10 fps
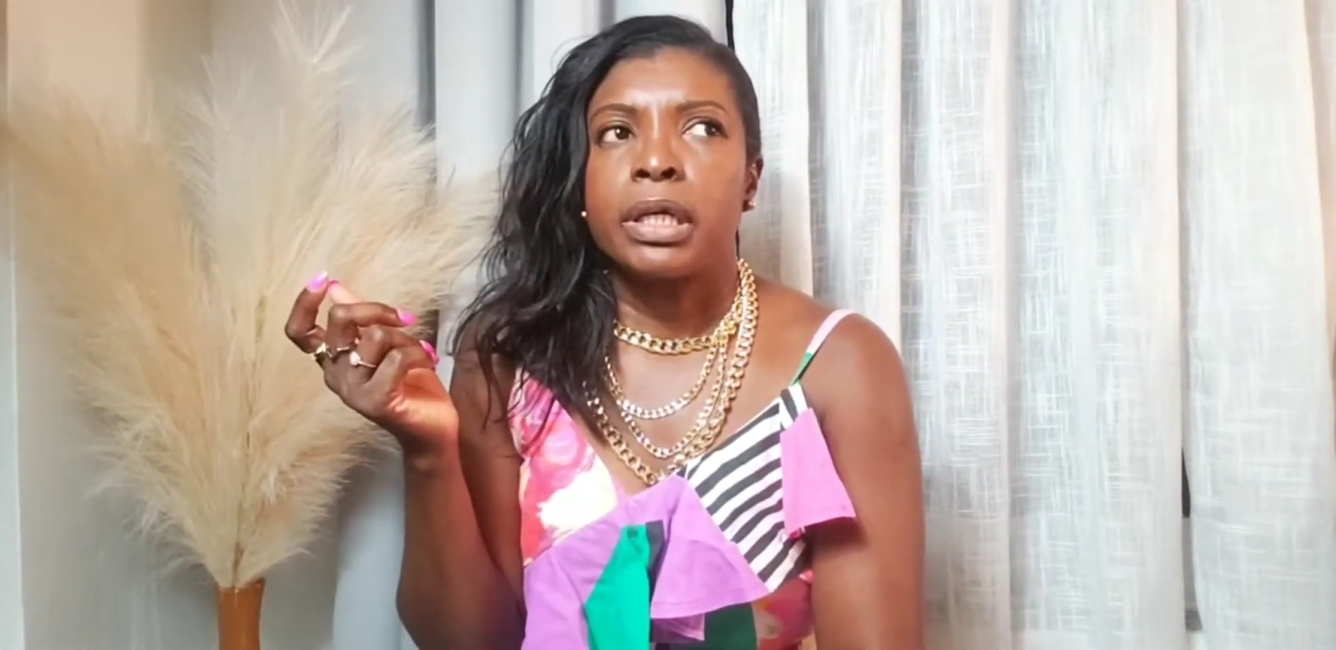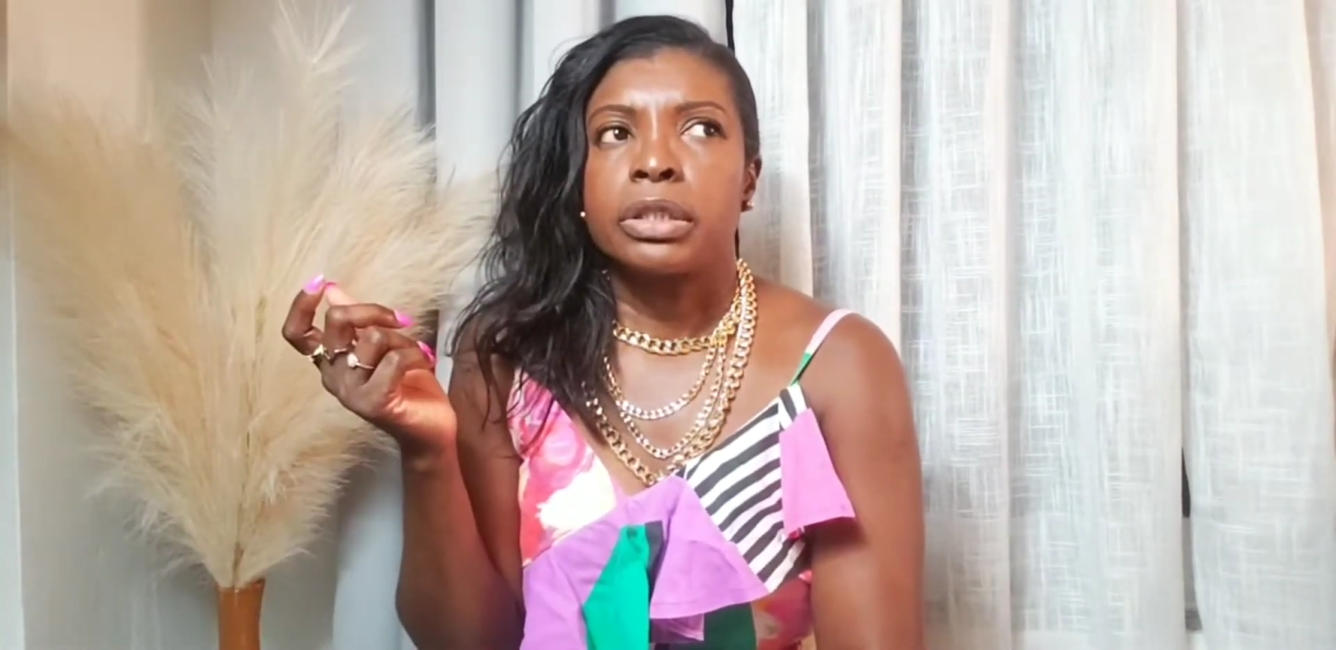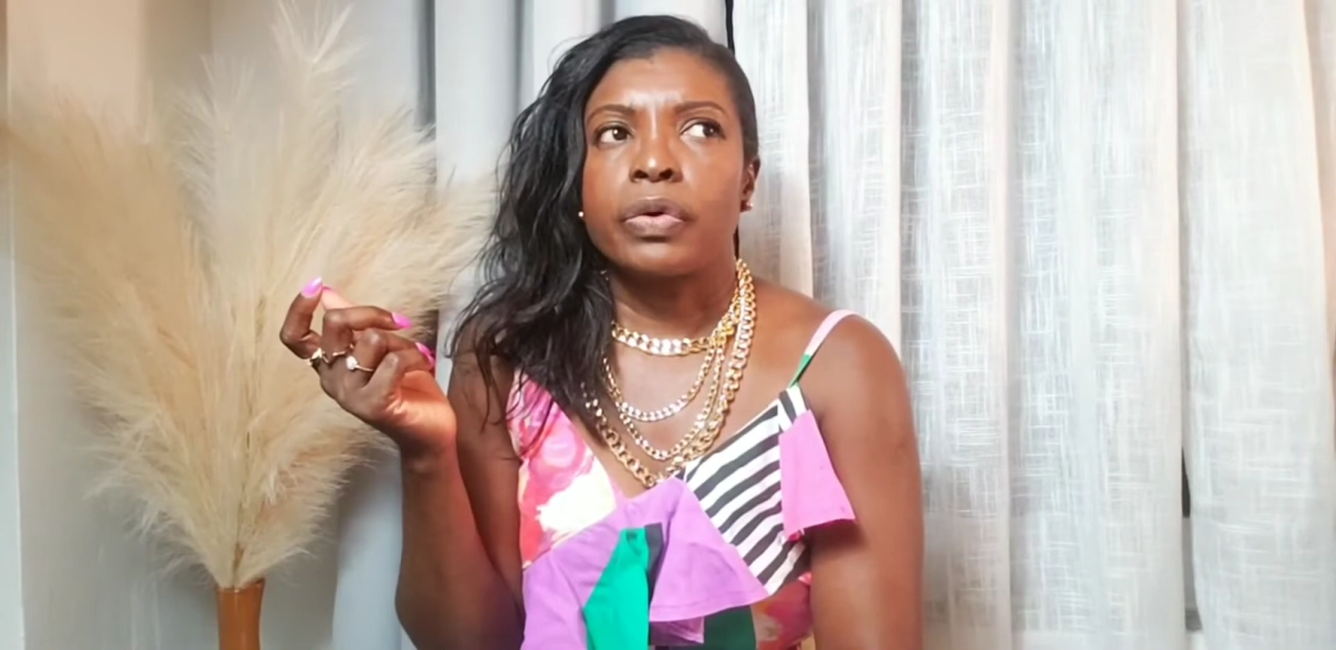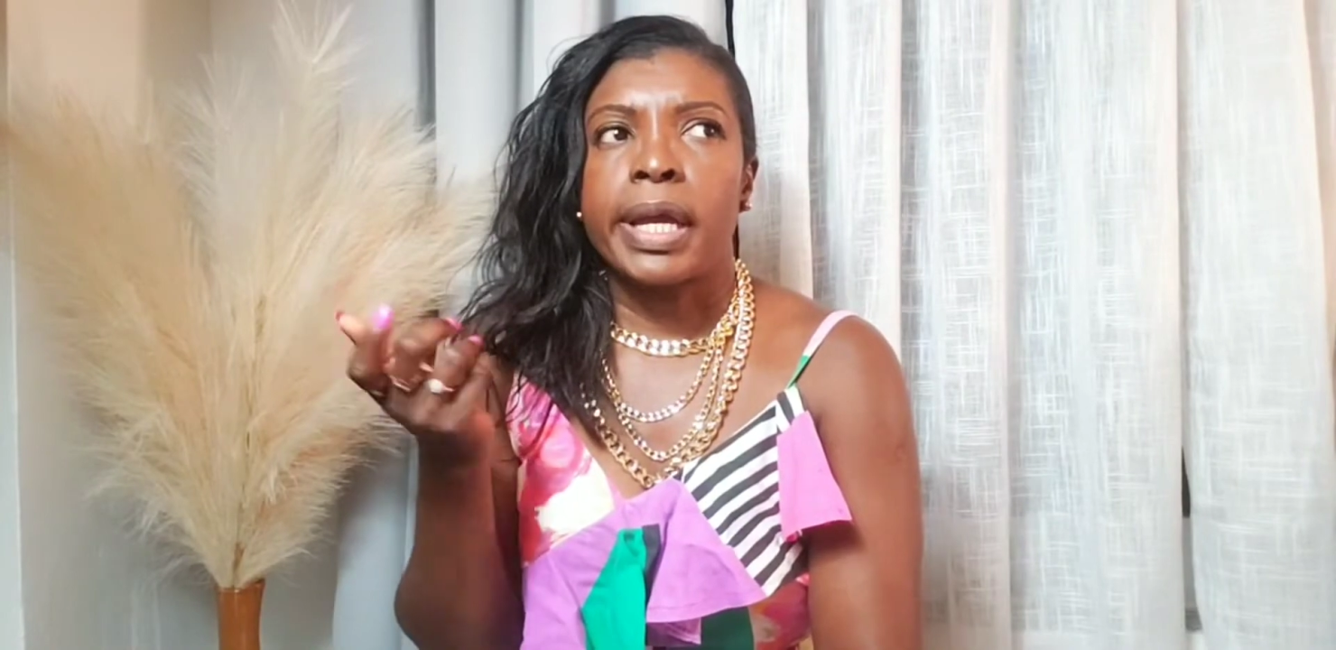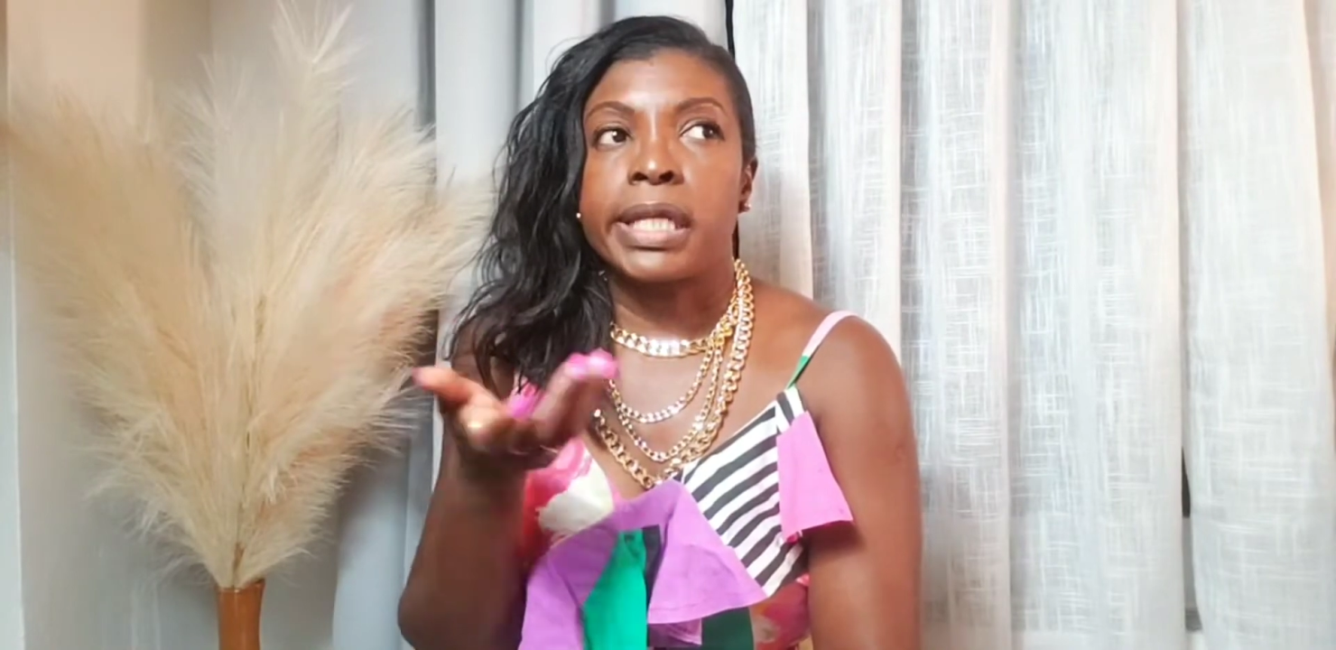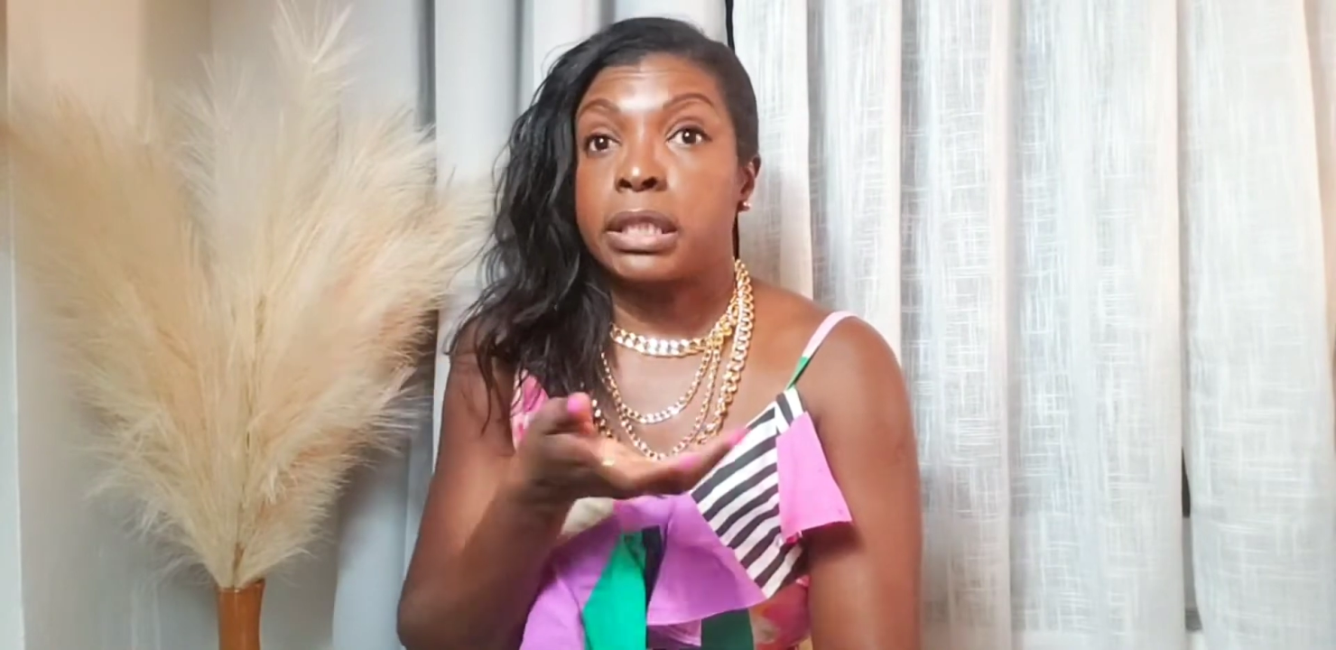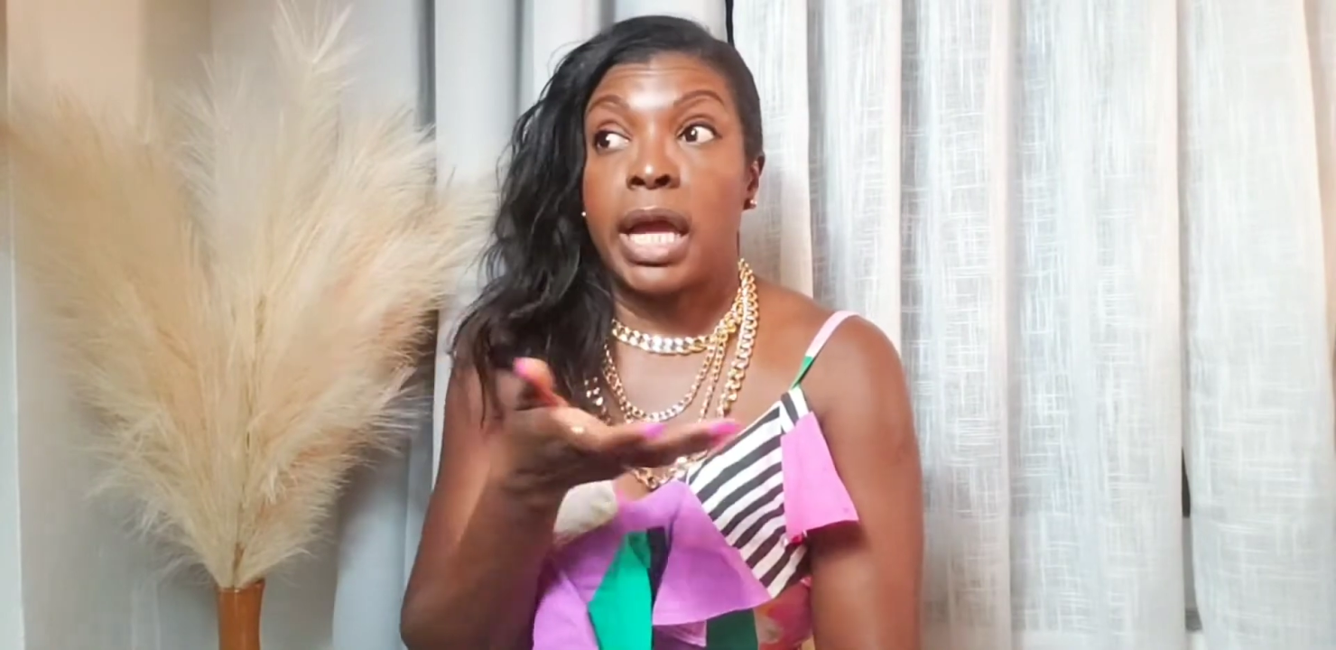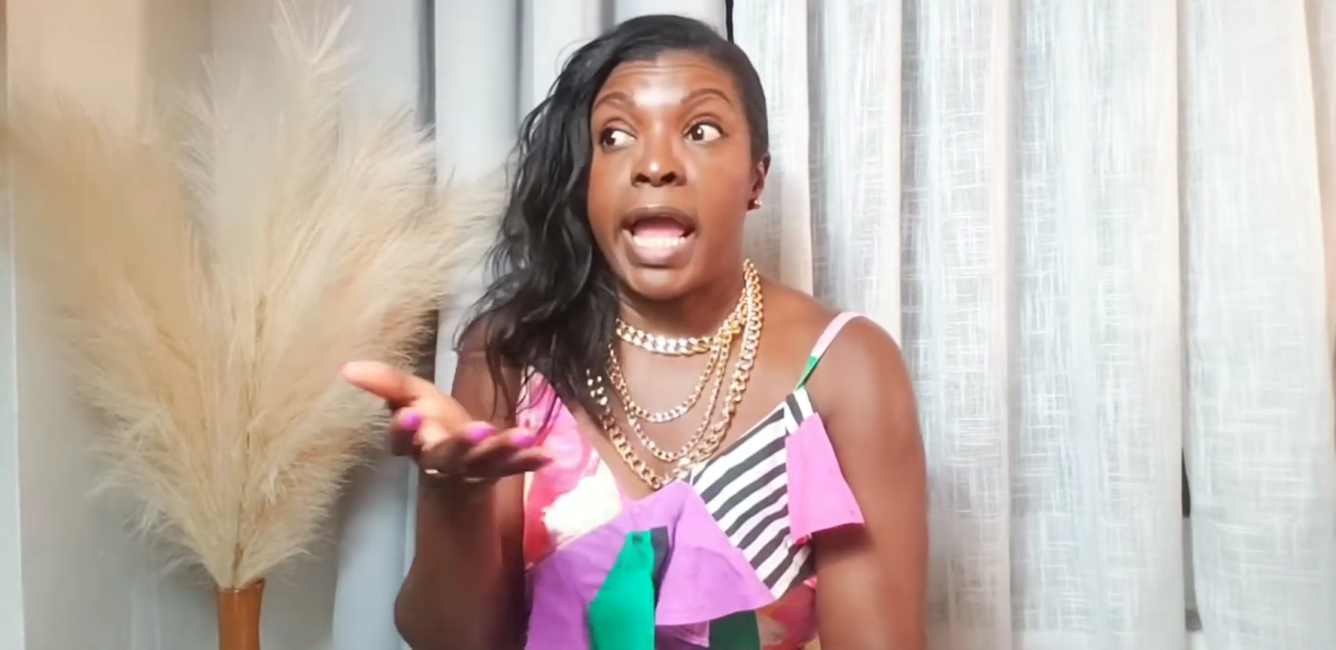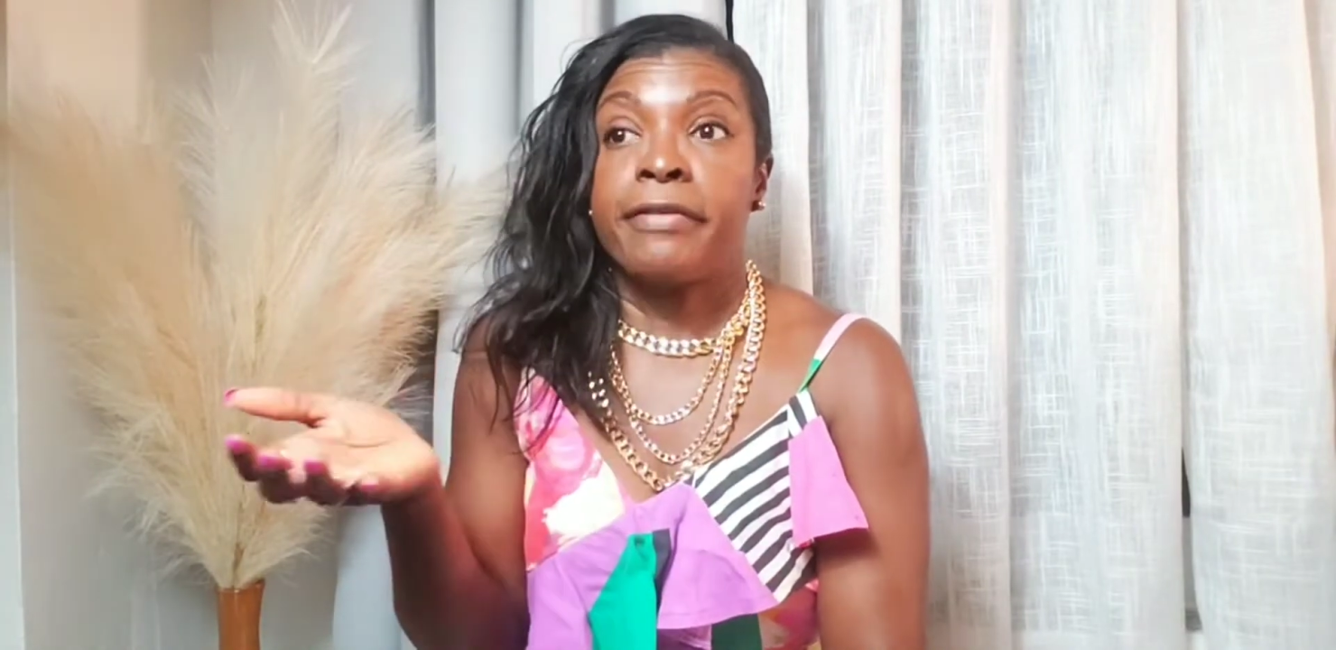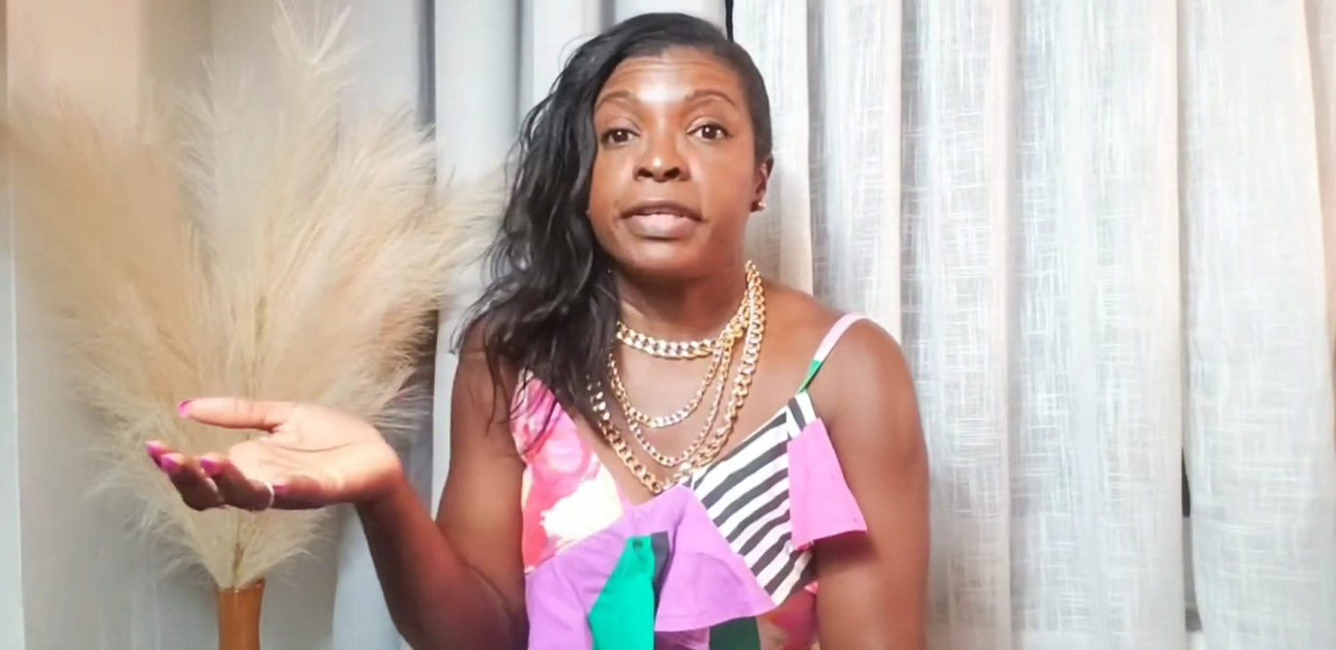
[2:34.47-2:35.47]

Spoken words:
It's every